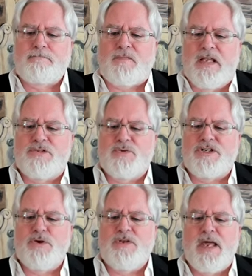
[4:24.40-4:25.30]
As we
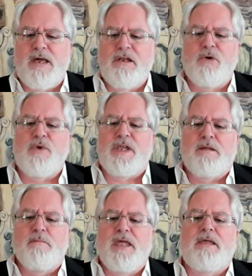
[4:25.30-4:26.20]
scoot down here, we
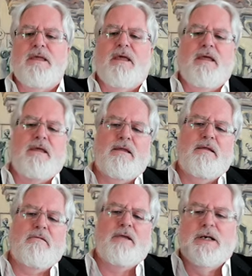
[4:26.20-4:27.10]
can make
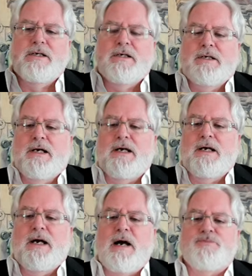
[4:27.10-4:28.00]
a
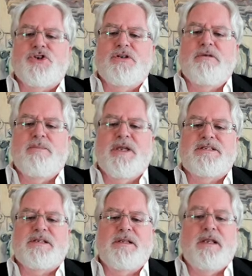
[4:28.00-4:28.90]
option,
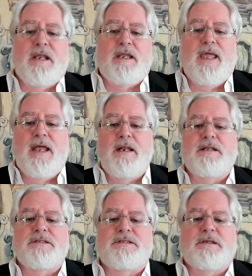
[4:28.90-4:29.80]
basically let
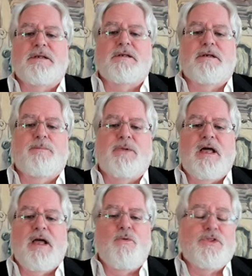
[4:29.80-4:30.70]
candidates
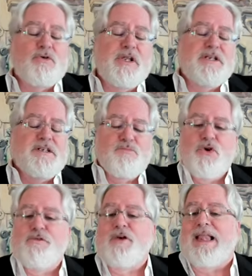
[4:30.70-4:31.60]
apply with their LinkedIn
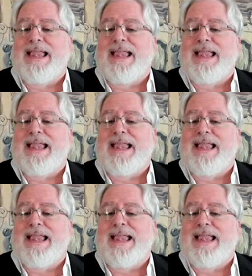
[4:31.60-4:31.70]
profile